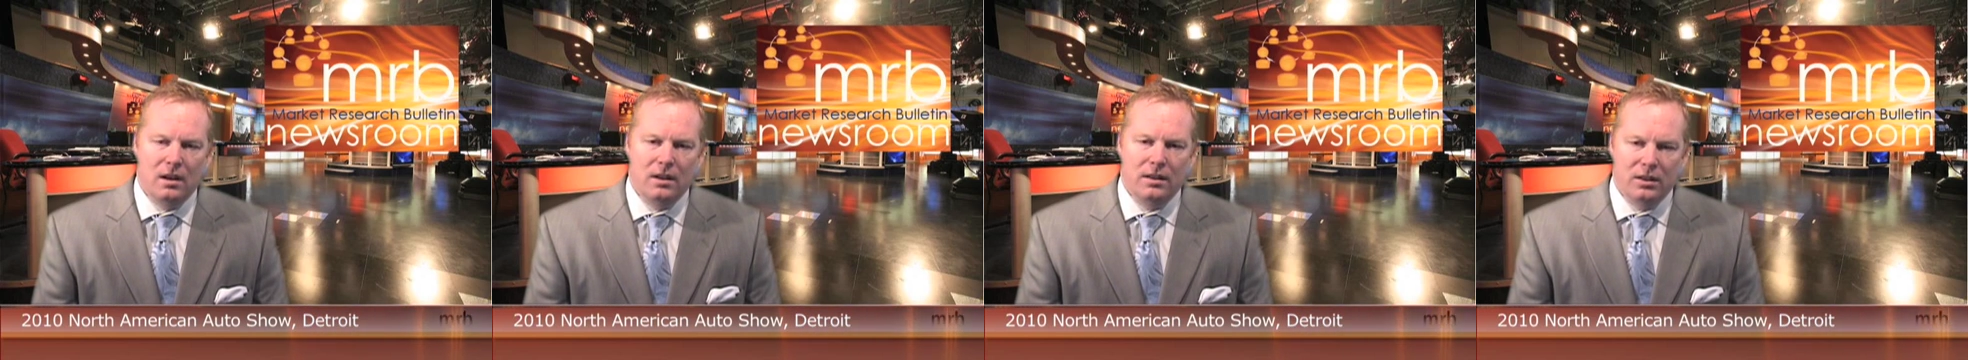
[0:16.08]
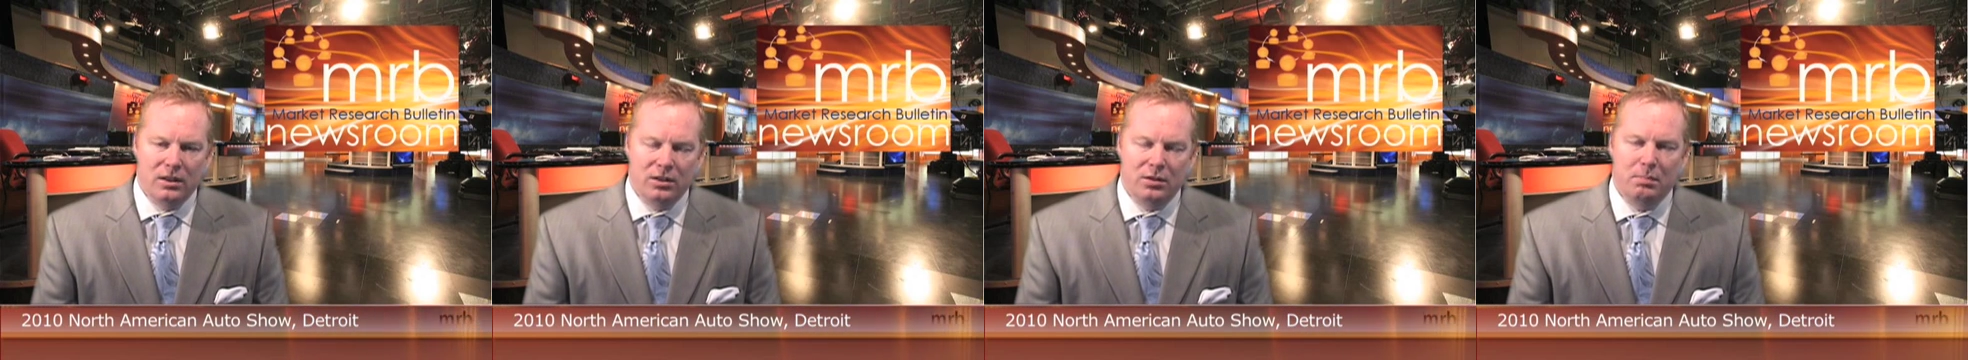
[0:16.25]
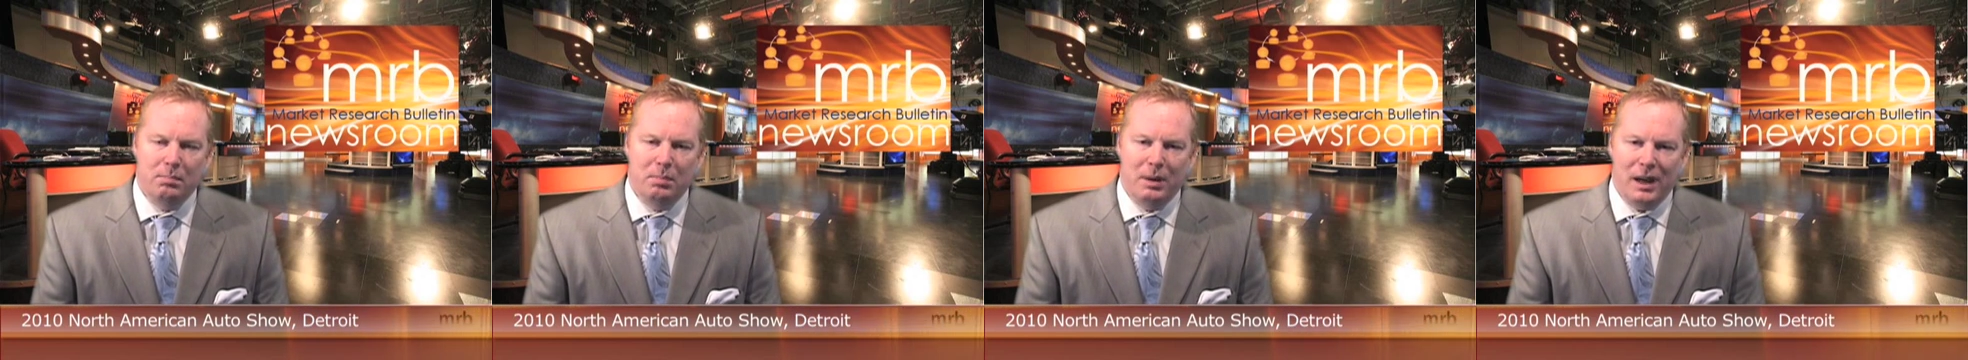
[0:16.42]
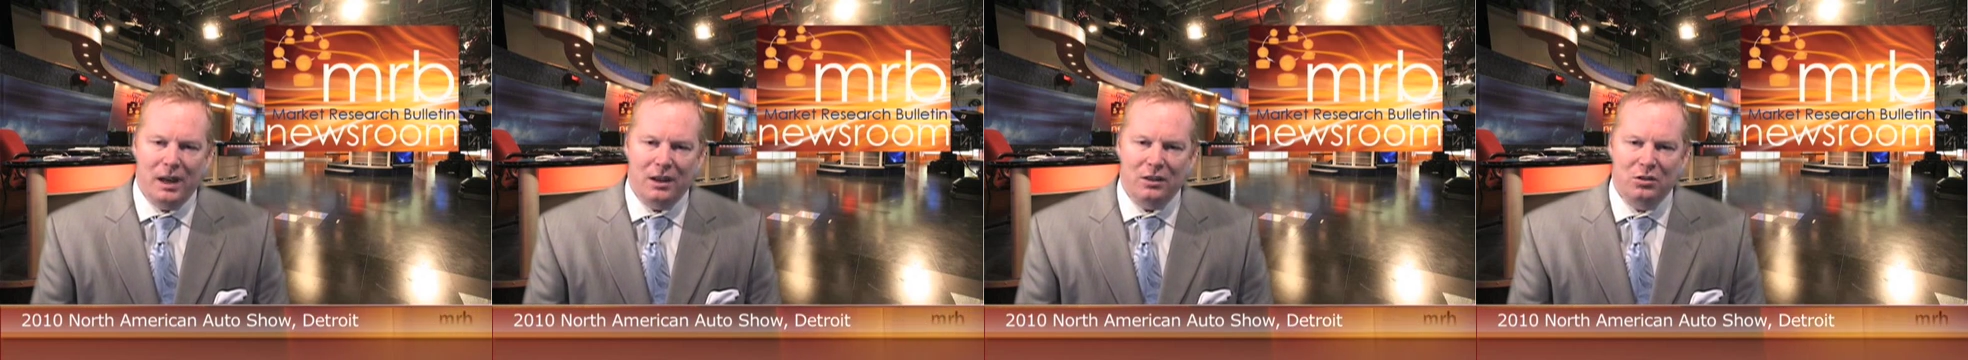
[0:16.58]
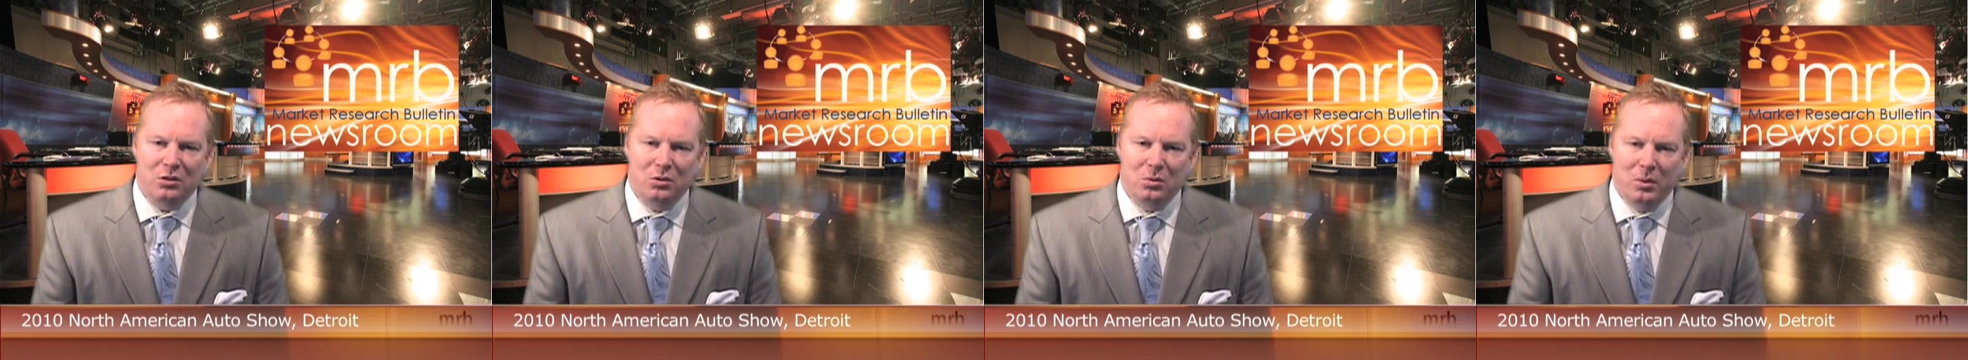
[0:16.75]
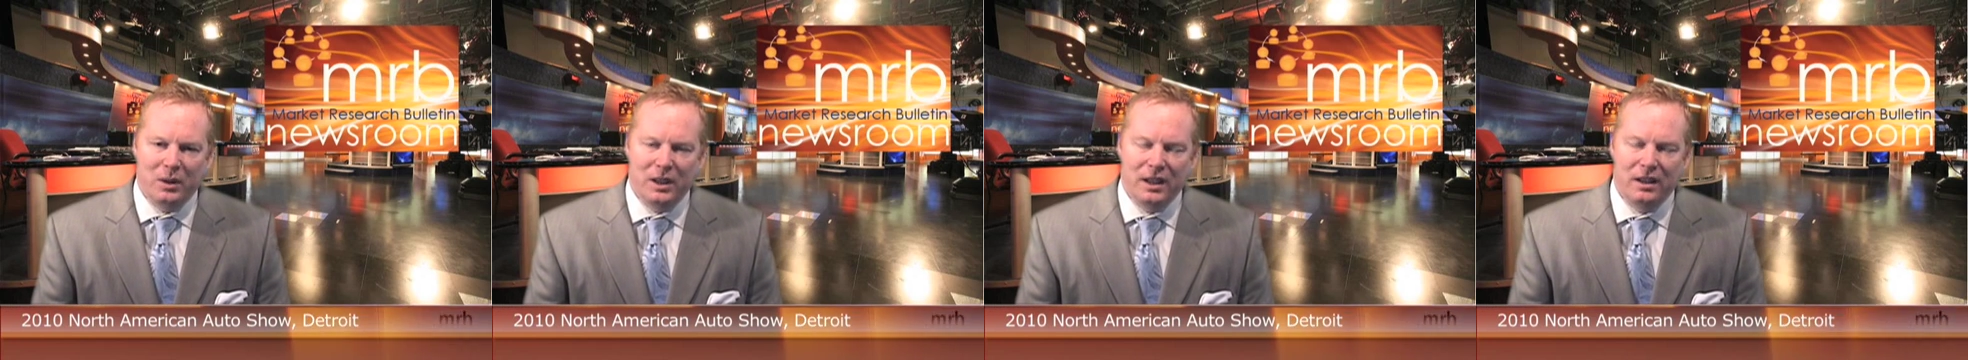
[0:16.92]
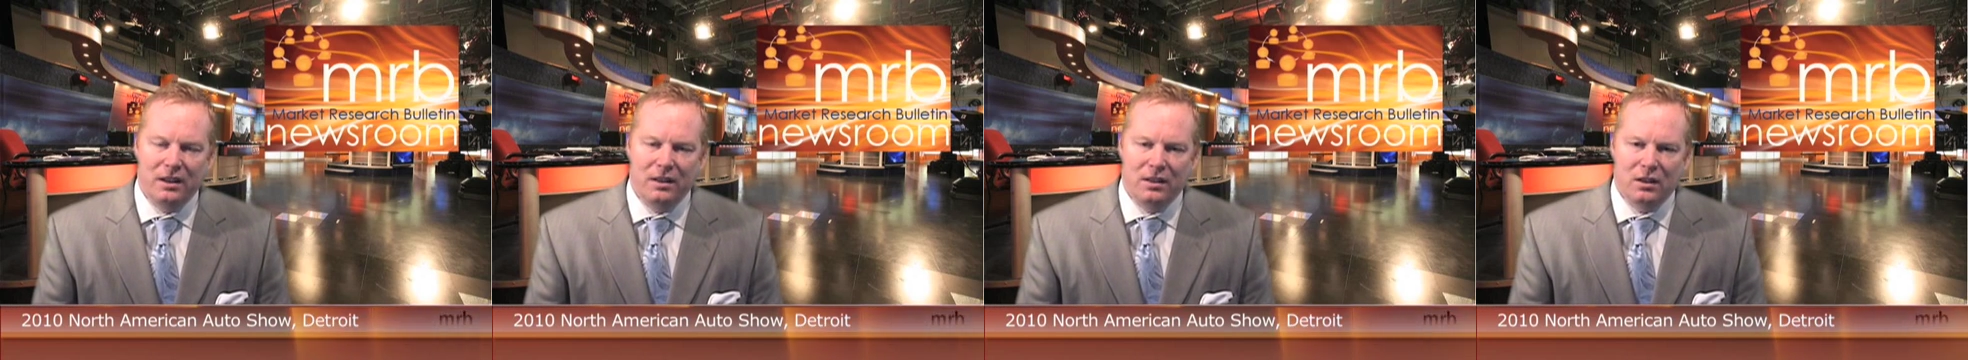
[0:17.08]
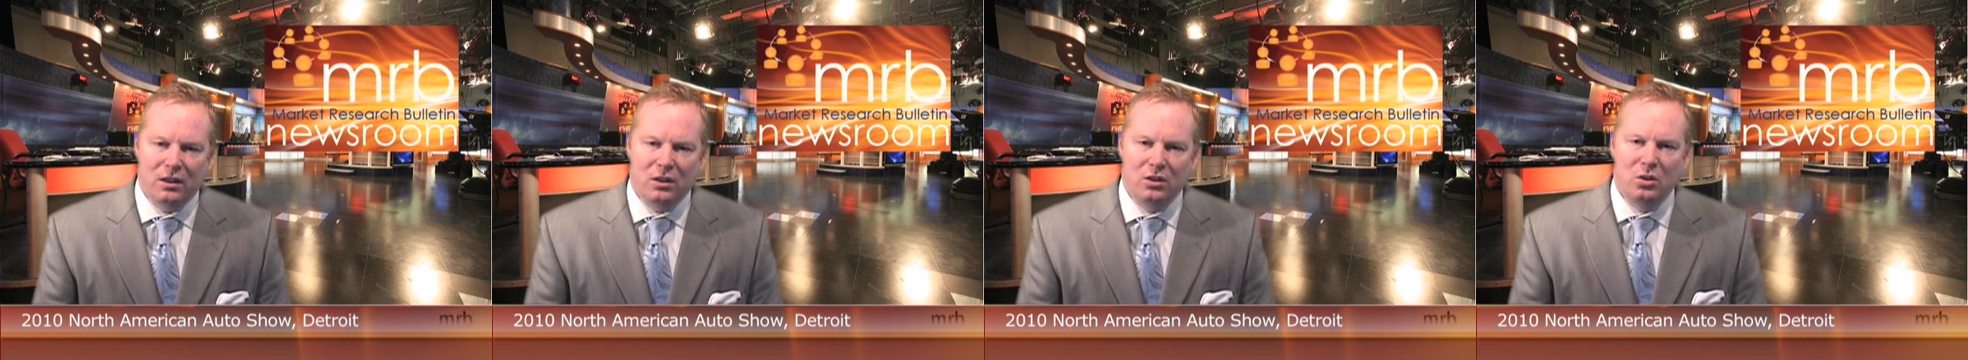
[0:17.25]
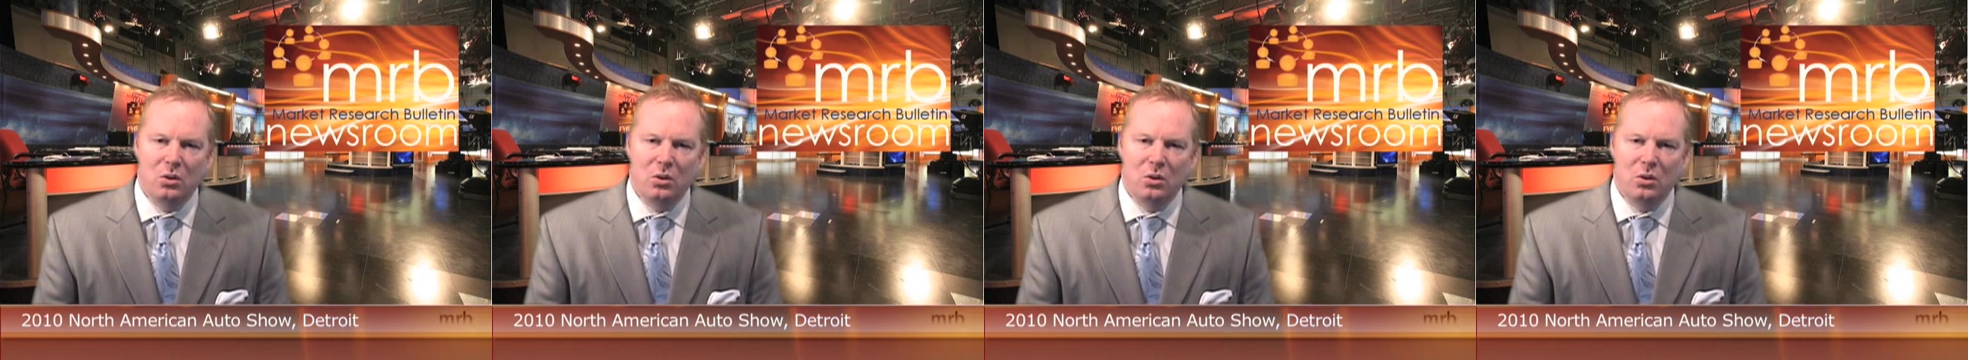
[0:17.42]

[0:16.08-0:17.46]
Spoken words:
This past week, the